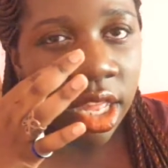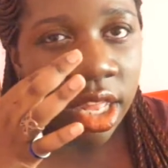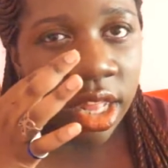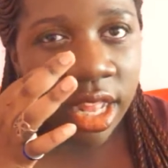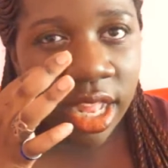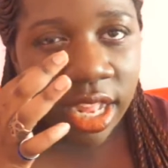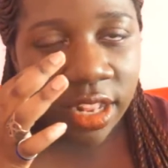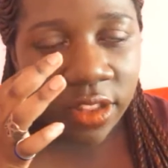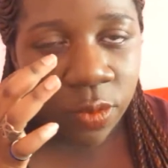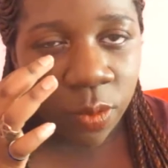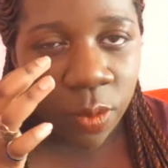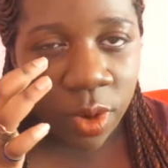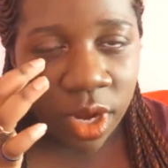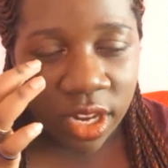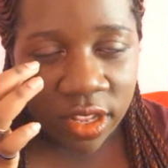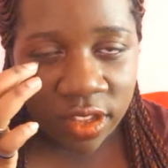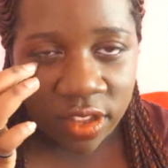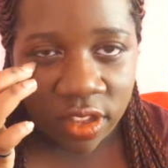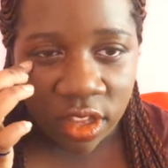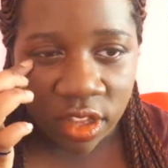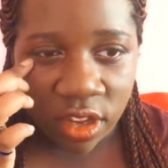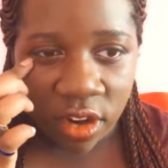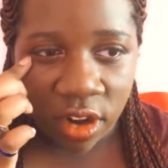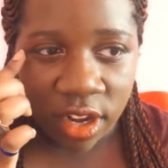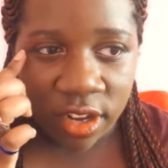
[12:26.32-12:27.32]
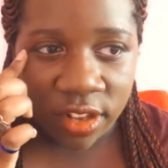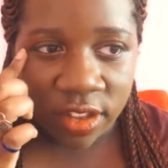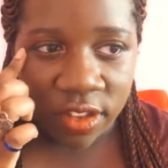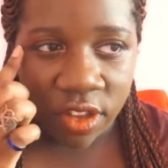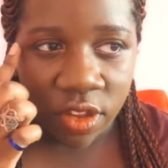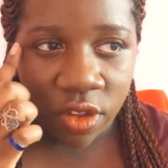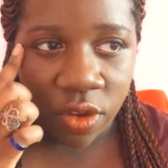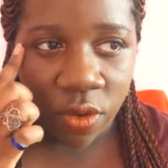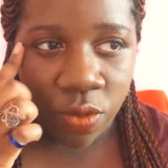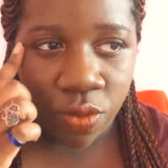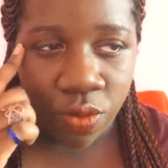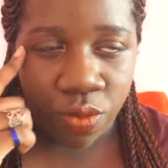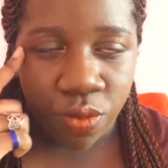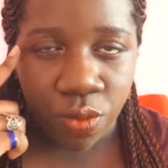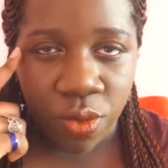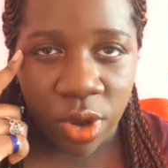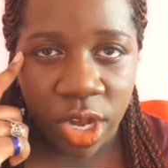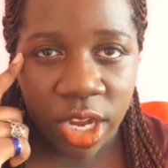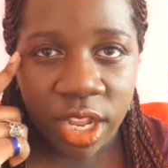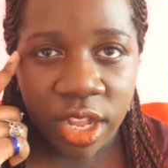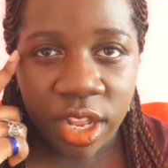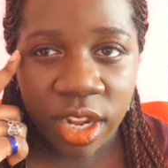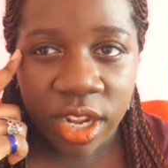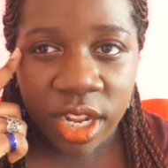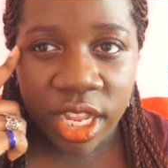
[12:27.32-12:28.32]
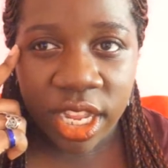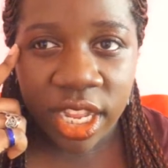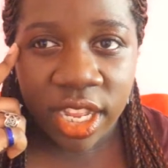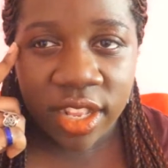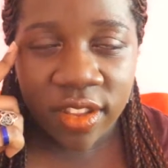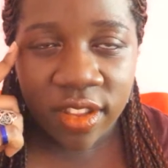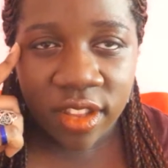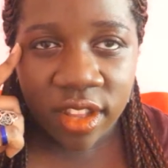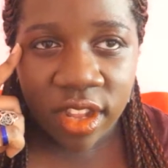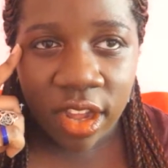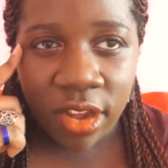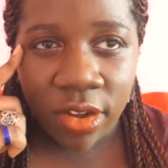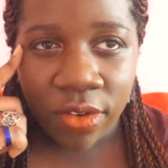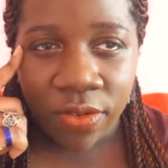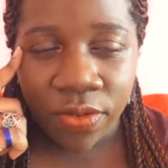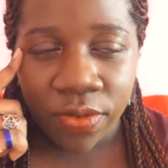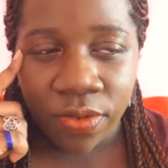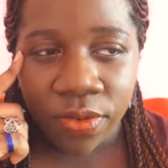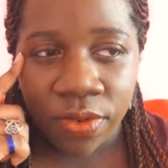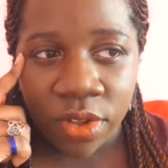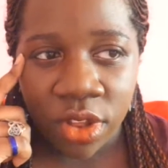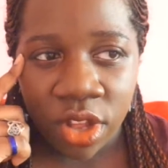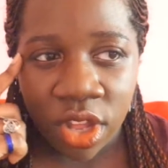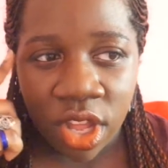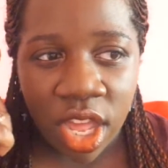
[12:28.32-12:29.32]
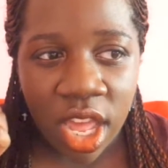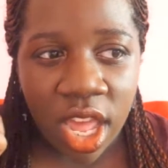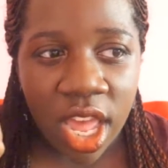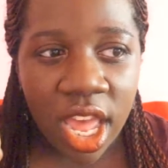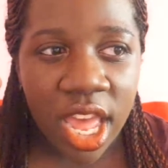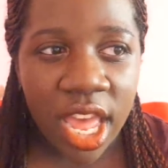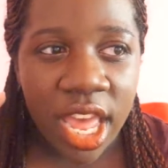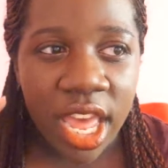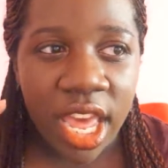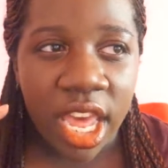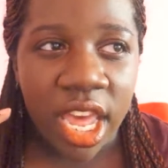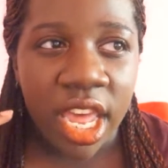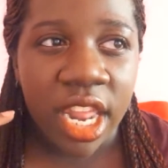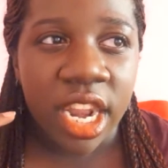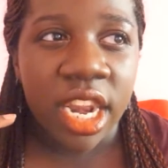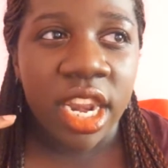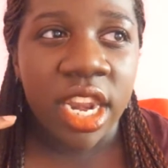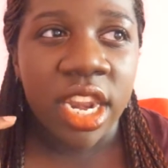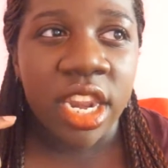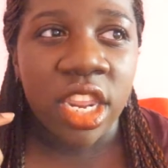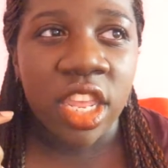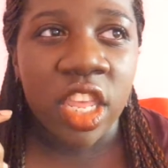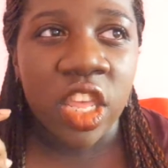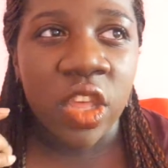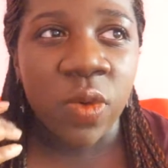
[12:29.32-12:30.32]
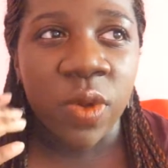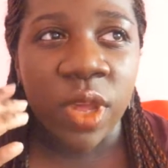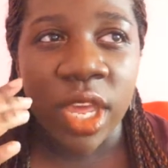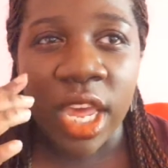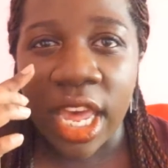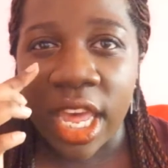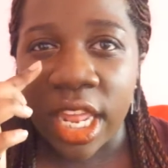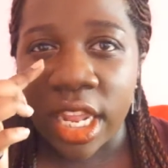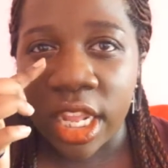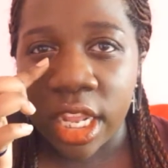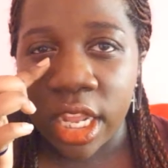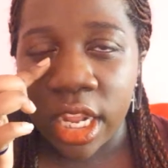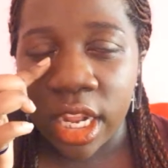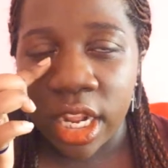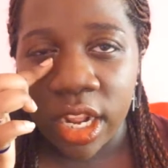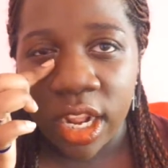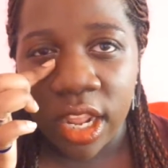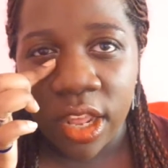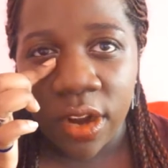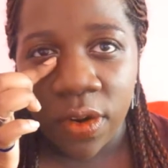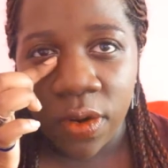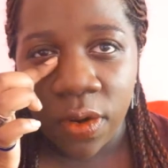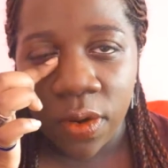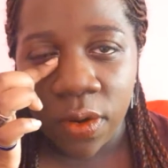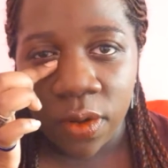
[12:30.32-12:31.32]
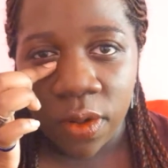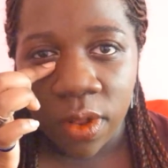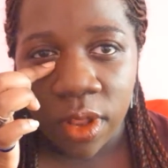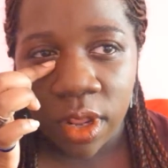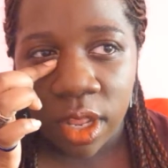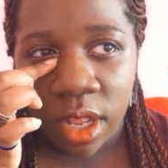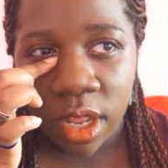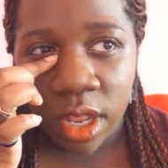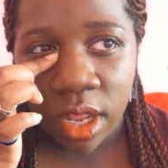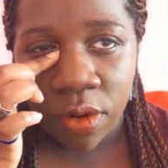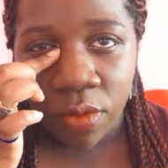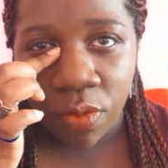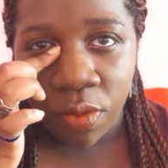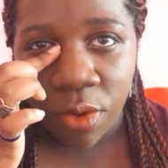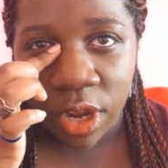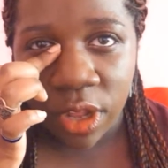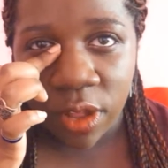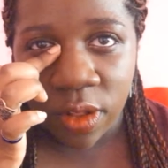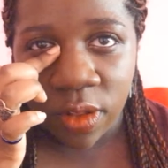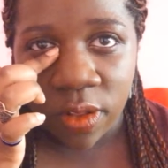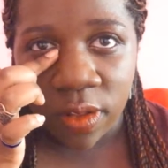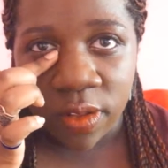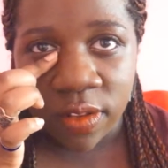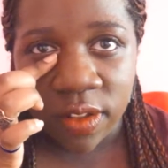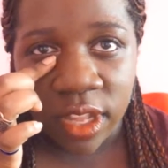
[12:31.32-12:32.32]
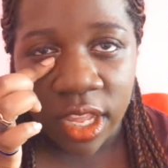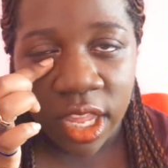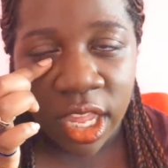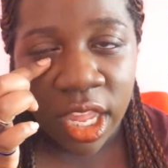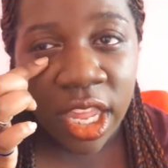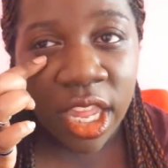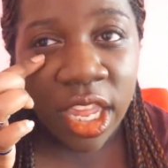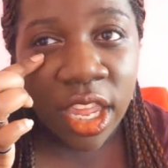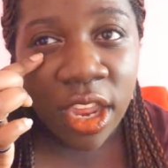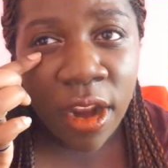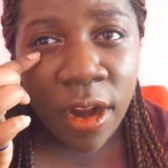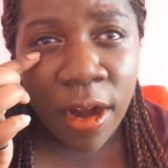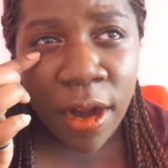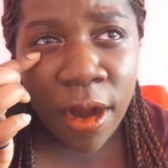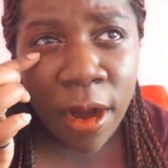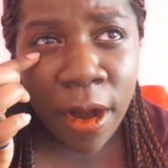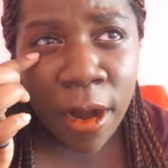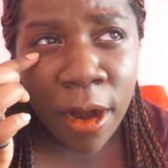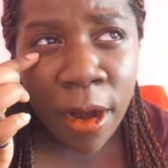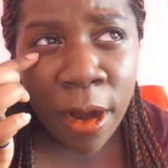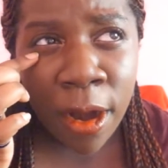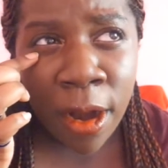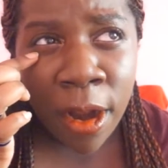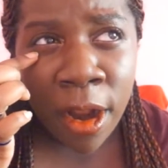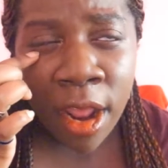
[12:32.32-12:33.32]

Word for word: that's when it starts wrinkling and stuff, and you get little wrinkles here,